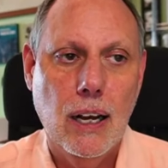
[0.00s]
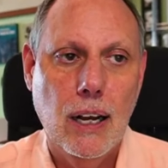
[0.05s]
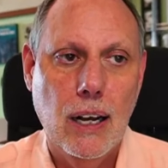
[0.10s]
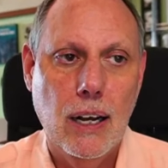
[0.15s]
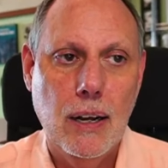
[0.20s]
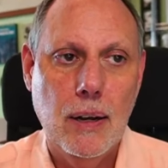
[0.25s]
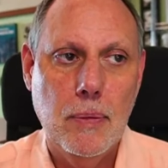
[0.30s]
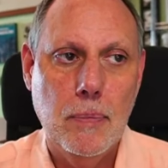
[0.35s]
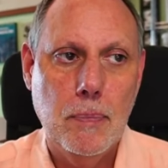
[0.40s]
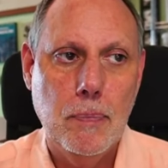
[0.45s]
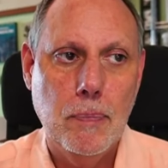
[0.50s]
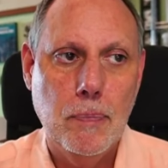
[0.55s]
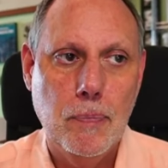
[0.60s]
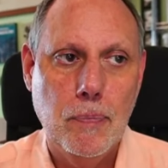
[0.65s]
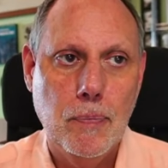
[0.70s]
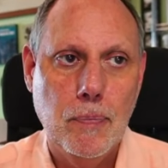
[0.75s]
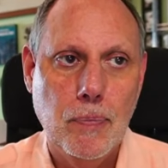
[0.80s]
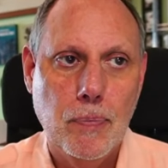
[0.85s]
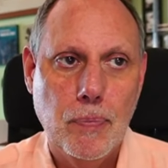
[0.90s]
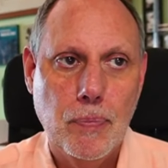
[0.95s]
Um,
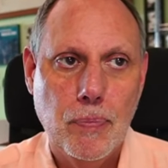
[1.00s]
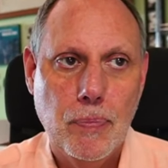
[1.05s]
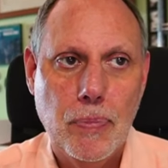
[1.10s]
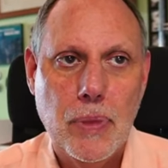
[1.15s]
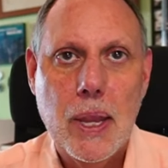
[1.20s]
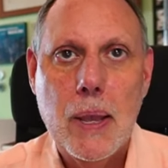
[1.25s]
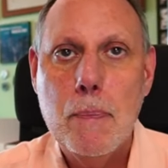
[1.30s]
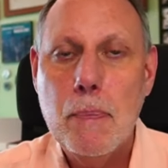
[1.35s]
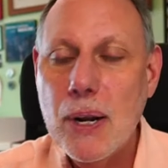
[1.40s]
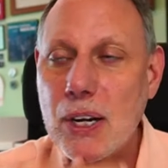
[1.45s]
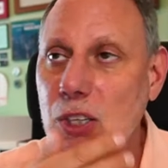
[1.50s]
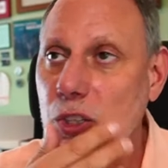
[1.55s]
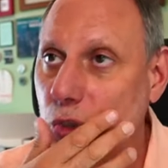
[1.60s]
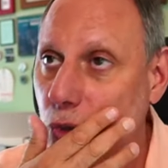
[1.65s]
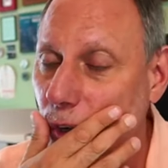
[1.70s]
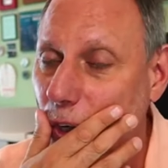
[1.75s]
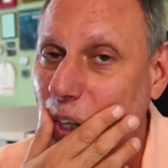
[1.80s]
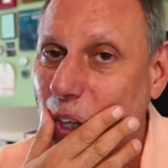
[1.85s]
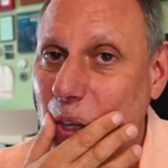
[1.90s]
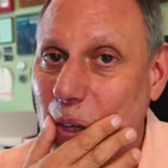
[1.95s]
but it's
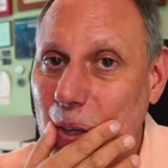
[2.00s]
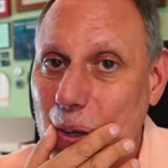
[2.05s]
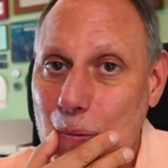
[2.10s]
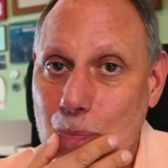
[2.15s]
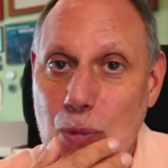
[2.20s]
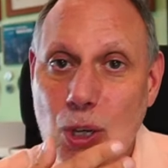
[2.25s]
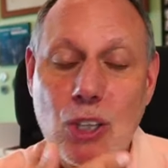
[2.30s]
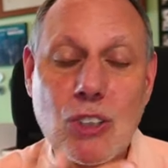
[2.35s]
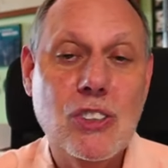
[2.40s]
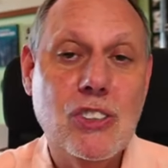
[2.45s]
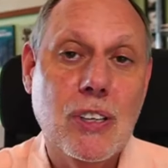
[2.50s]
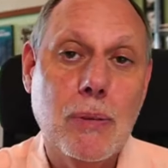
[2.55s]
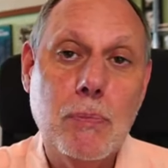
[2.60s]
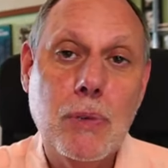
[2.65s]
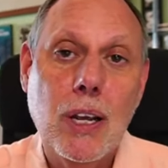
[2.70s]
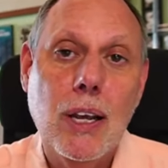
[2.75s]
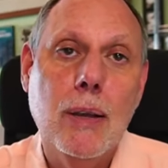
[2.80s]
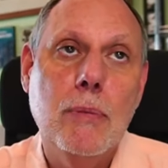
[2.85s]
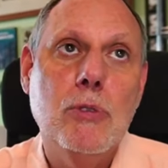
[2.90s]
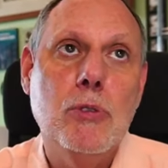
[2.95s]
tricky because
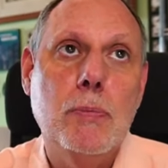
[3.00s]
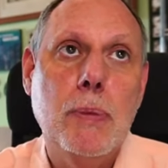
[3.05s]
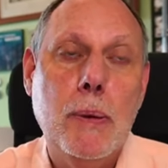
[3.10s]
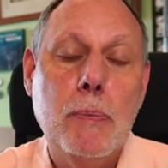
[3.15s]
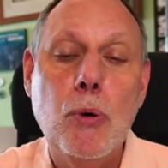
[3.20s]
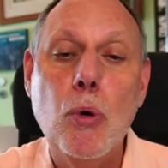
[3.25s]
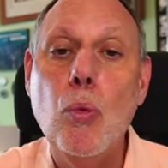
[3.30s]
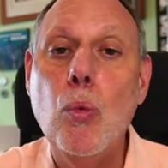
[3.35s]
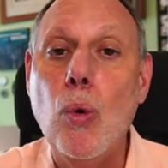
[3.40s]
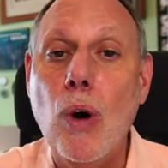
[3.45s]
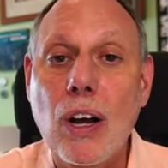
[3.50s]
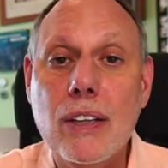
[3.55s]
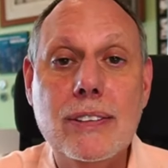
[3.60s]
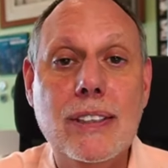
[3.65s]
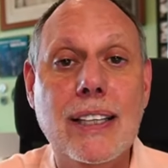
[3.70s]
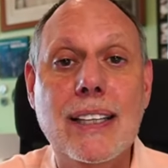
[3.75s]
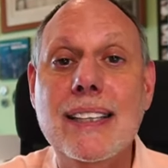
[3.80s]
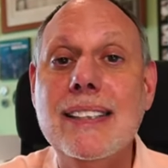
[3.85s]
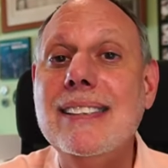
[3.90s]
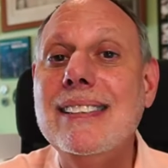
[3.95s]
sometimes people
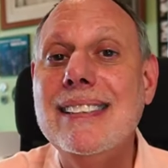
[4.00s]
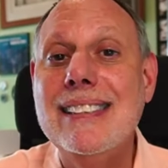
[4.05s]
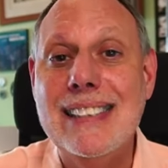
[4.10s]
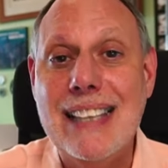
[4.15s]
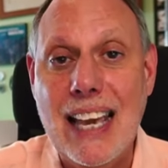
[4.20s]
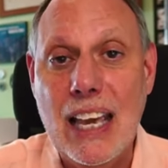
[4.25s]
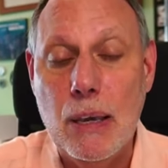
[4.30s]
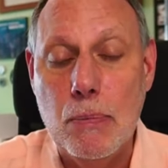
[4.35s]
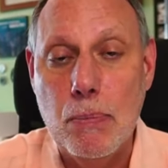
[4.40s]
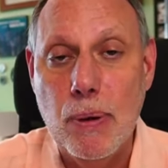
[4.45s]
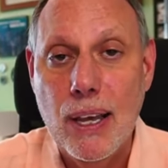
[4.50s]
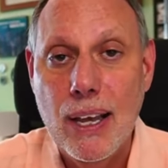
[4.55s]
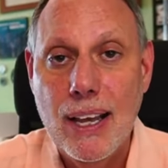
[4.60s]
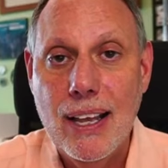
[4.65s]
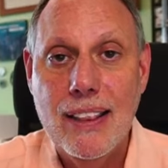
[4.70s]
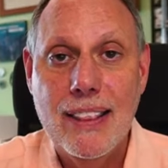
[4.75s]
want an escape.